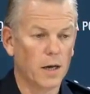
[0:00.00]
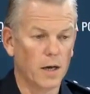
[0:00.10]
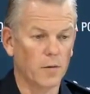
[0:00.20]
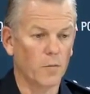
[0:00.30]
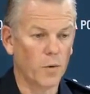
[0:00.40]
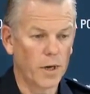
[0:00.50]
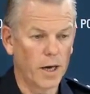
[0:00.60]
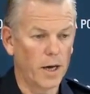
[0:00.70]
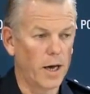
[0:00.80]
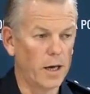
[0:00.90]
Uh, we
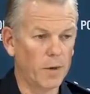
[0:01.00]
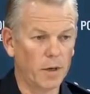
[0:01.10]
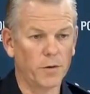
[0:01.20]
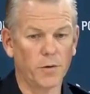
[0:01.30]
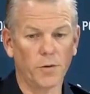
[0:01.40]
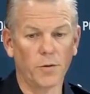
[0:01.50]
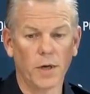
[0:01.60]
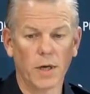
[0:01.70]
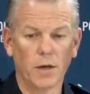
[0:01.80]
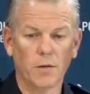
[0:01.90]
are aiming to
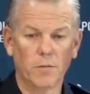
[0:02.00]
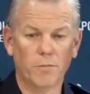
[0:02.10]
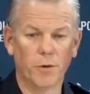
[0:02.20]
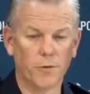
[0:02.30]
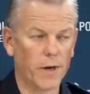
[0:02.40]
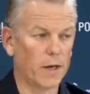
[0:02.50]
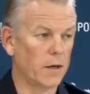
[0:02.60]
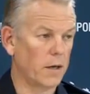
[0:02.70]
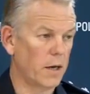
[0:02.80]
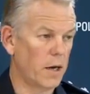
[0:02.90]

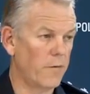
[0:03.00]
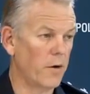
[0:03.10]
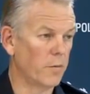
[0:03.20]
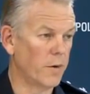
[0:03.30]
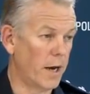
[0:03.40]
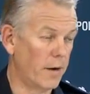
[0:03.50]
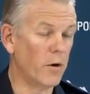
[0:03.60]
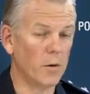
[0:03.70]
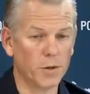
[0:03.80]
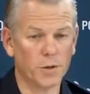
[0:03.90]
prevent every at
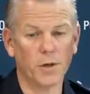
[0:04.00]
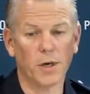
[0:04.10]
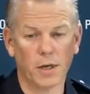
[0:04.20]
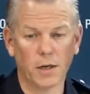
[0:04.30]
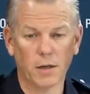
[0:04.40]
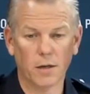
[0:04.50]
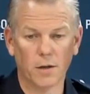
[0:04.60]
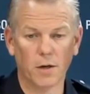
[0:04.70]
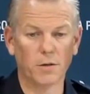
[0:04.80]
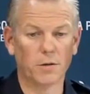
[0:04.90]
every opportunity
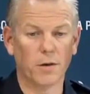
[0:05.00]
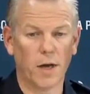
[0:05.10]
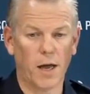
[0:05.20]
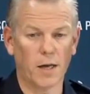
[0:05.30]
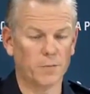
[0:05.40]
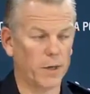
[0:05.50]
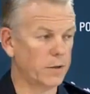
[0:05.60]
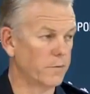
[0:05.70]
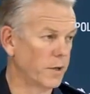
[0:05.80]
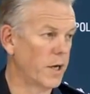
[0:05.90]
those
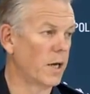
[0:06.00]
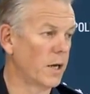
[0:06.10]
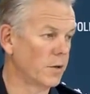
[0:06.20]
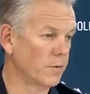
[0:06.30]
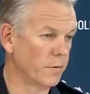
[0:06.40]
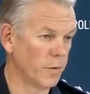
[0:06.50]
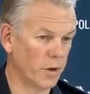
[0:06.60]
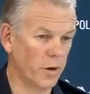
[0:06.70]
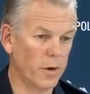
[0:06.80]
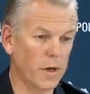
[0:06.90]
aspects of retaliation from
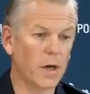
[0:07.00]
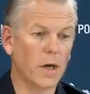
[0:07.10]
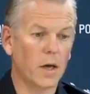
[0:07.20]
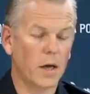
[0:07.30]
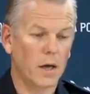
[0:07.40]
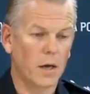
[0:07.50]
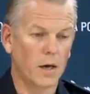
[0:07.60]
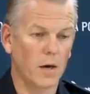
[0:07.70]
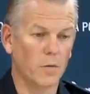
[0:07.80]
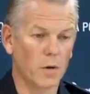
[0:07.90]
occurring.
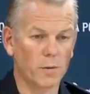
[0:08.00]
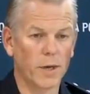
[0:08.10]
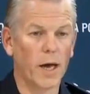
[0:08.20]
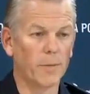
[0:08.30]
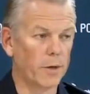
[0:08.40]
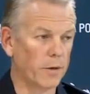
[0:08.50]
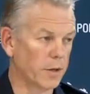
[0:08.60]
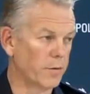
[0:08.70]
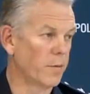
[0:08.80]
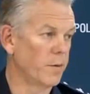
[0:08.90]
Uh, we will be aiming to
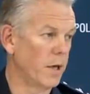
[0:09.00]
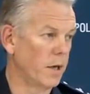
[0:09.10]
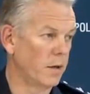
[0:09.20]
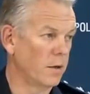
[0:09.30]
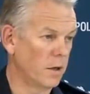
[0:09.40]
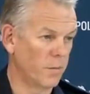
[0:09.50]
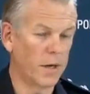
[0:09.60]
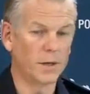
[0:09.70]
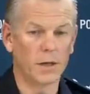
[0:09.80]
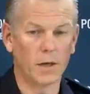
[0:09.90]
disrupt their
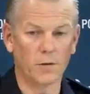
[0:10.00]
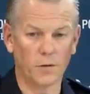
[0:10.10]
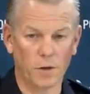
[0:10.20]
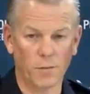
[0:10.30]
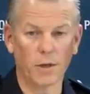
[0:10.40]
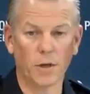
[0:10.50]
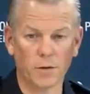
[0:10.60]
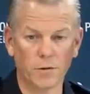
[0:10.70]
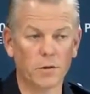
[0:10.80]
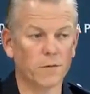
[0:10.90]
capacity to commit
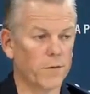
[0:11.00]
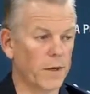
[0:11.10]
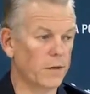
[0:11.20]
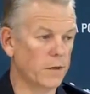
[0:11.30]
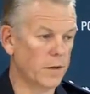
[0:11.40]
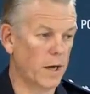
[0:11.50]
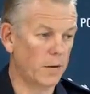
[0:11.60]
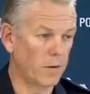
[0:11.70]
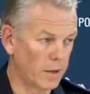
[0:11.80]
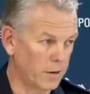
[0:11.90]
those sorts of offences
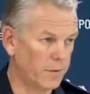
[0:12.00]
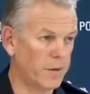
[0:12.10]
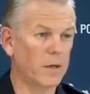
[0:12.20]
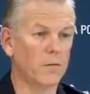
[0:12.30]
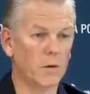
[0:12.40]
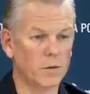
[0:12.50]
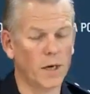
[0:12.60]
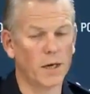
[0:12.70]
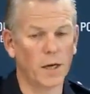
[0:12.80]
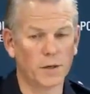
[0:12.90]
and, as I've said, we will
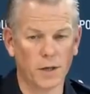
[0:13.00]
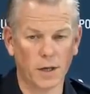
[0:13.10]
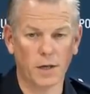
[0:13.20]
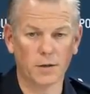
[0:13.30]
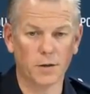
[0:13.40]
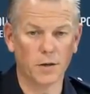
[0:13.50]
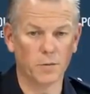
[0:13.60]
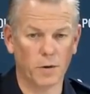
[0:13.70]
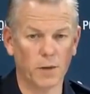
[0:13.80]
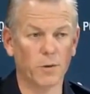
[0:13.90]
take action against
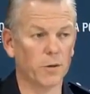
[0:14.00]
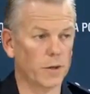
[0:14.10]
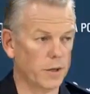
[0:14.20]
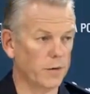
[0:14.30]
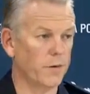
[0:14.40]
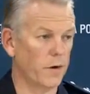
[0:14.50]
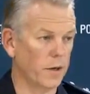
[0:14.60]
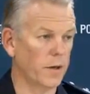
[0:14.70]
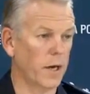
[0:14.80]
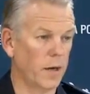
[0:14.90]
those we're able to
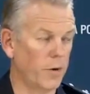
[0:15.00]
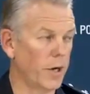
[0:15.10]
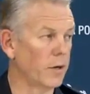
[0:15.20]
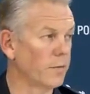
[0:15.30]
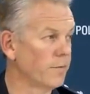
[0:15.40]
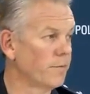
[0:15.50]
identify and apprehend.